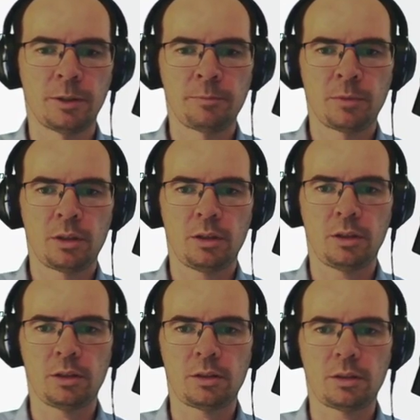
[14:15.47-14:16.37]

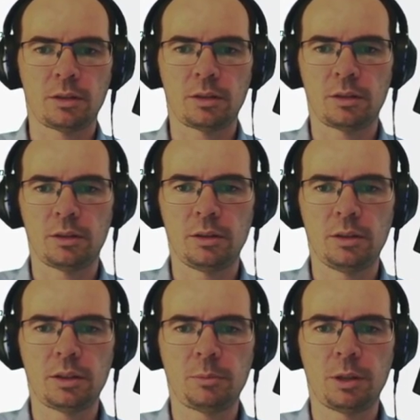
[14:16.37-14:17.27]
And
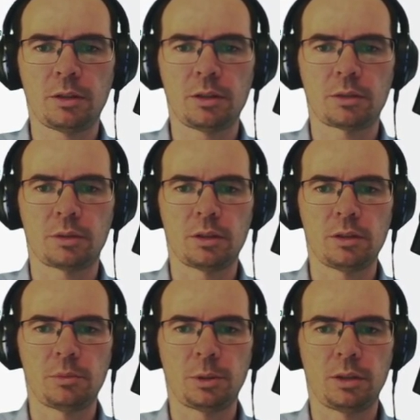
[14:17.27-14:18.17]
let's make this grid a
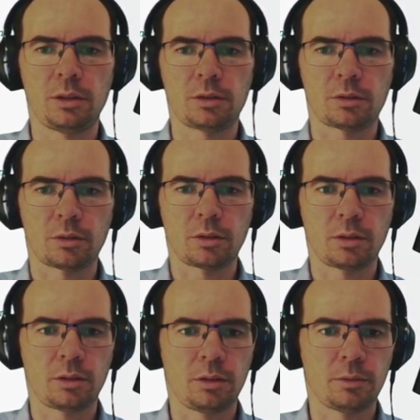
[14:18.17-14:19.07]
little bit denser than
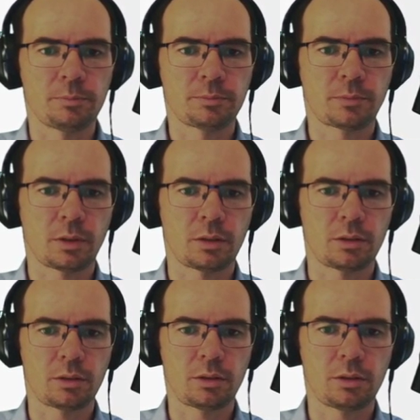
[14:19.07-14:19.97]

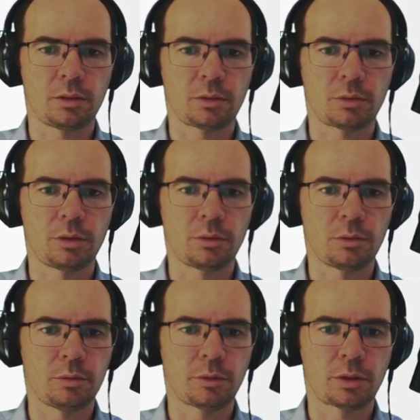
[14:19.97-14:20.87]
the grid
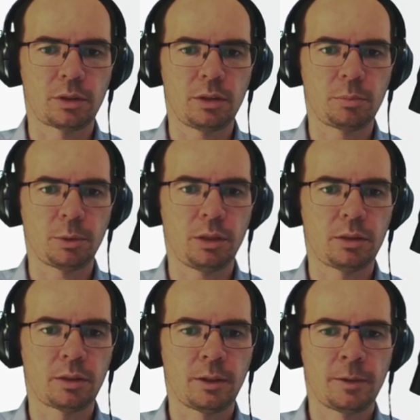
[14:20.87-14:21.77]
of the state space.
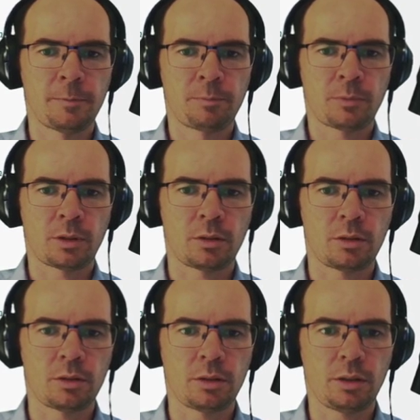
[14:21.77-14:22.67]

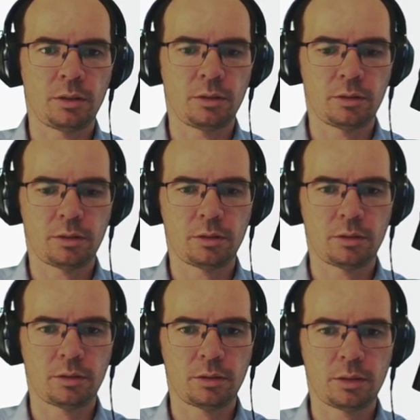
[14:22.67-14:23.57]
And
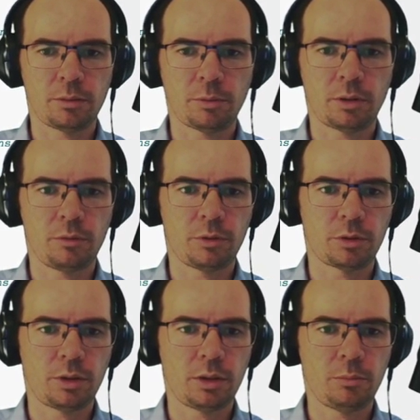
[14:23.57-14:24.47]
something very
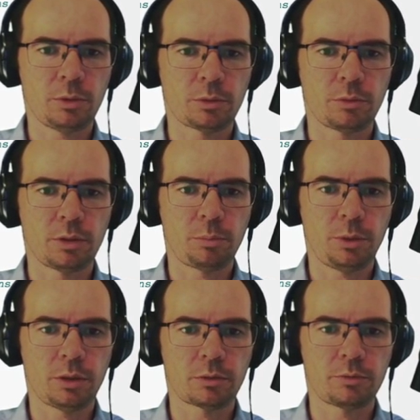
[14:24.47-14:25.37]
similar will
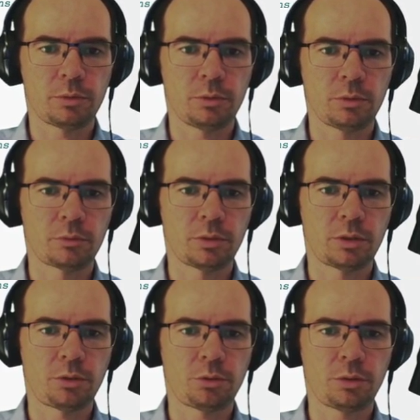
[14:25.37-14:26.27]
appear for all of this
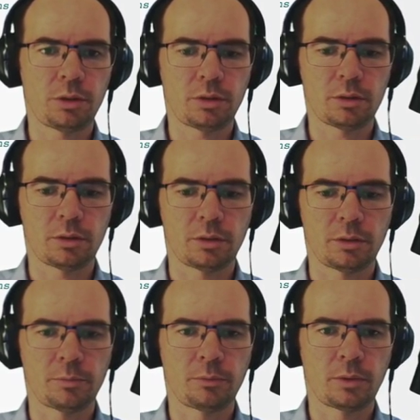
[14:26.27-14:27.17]
choice
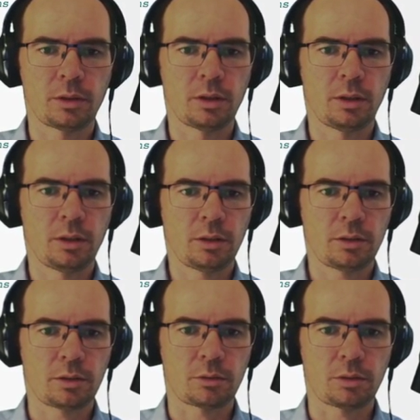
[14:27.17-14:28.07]

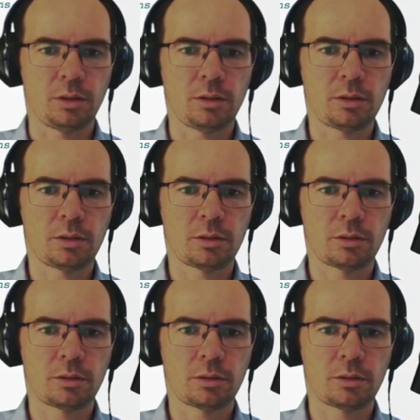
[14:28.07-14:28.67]
grids.